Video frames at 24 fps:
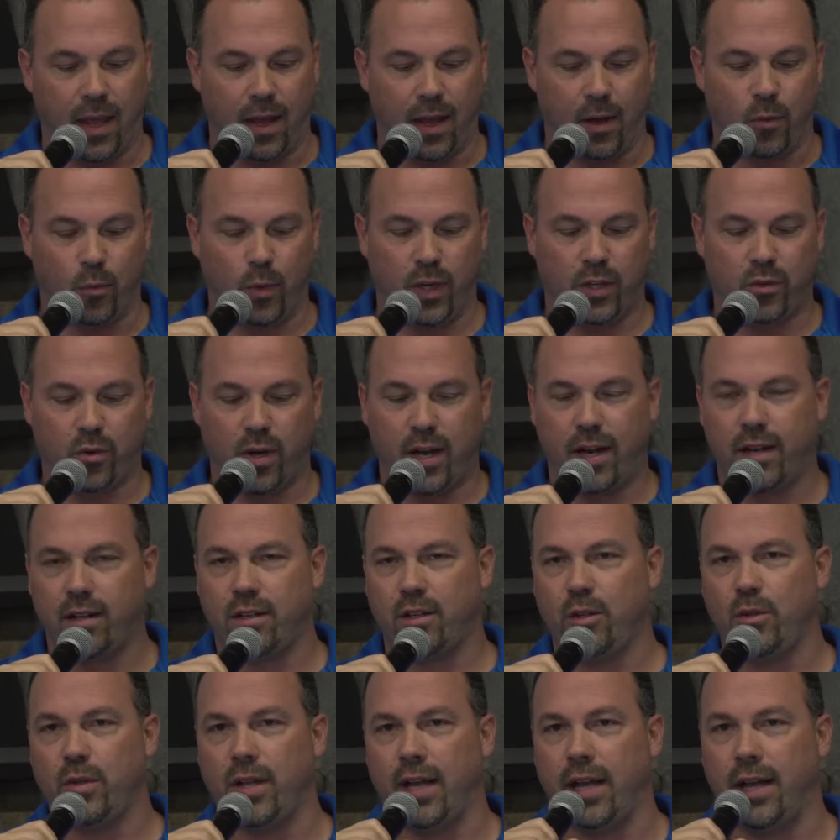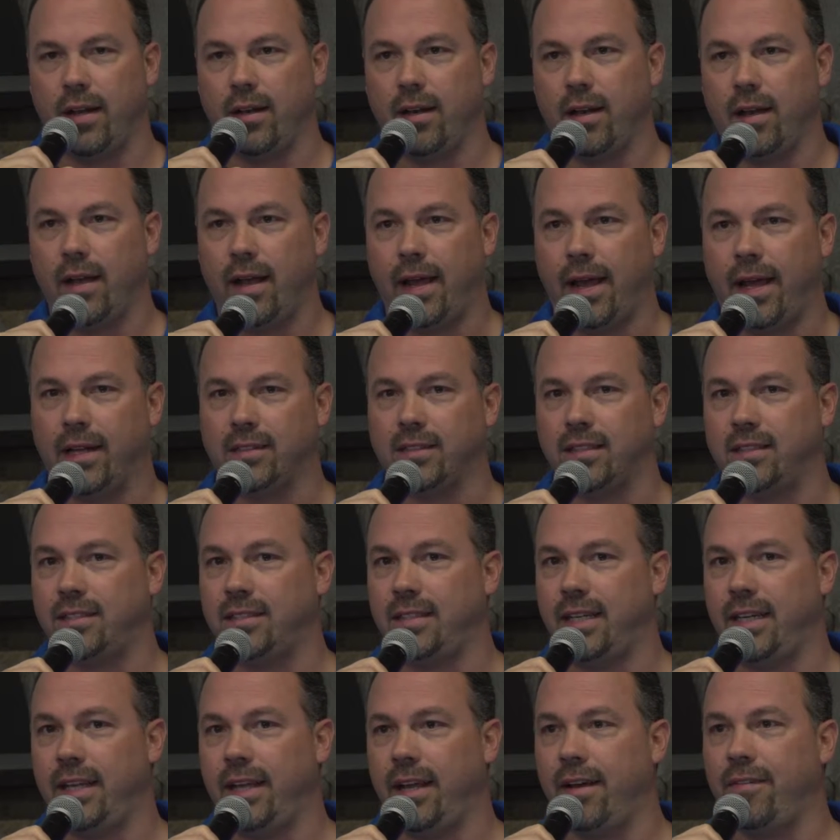And we try to do that as a
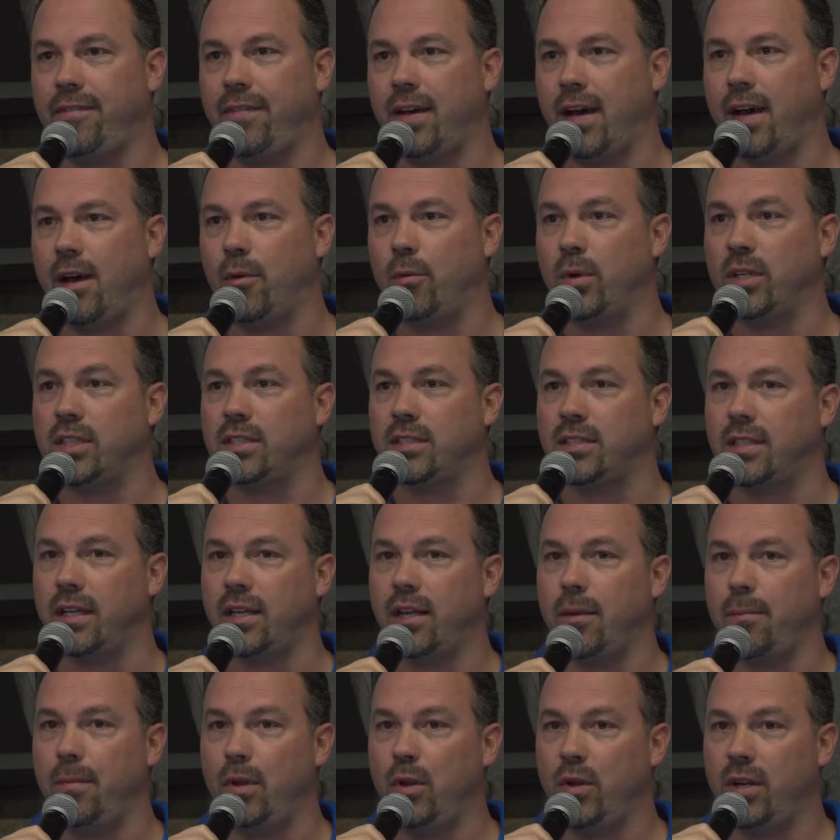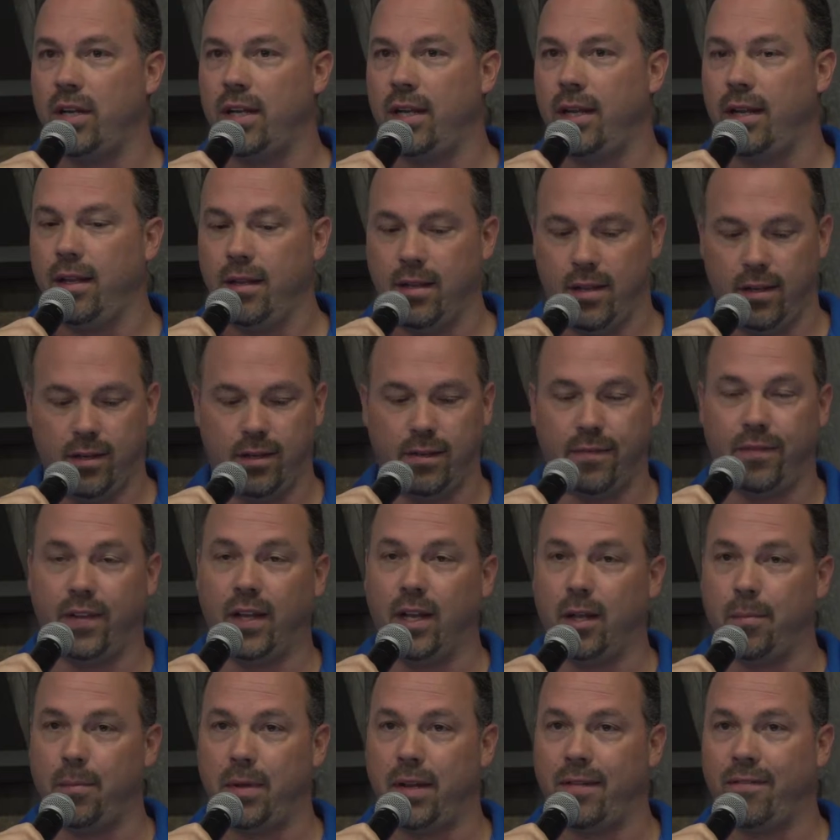CDFI, which is a Community
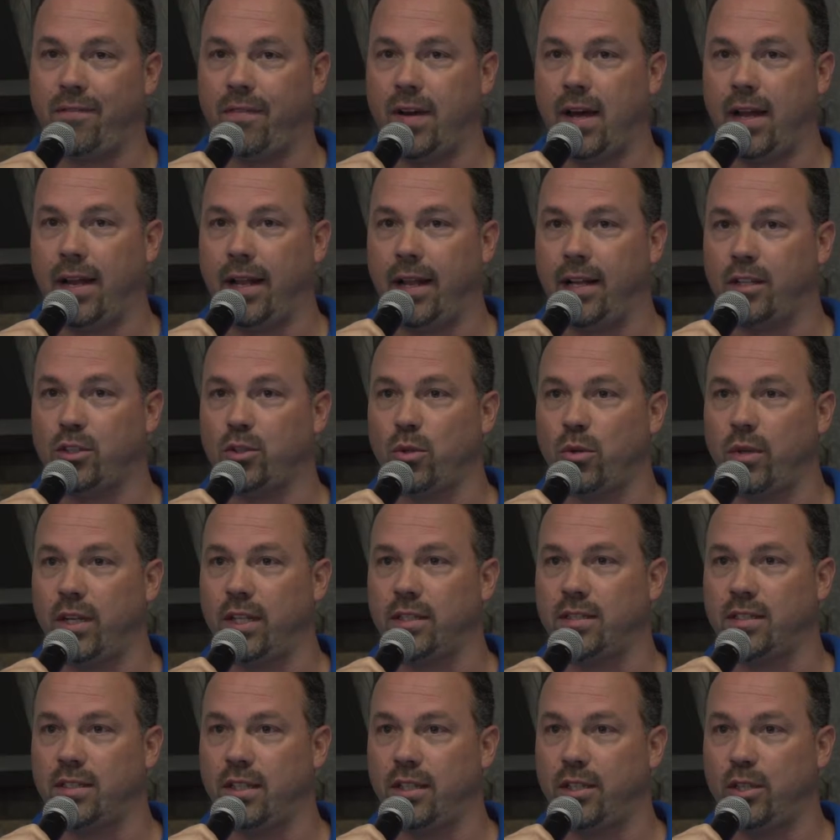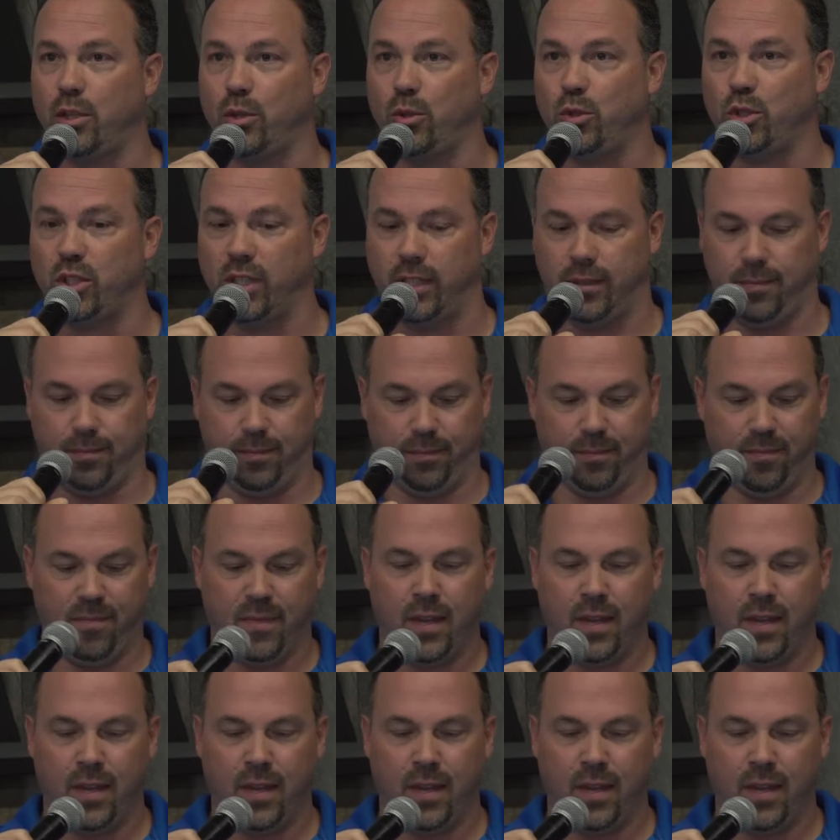Development Financial Institution.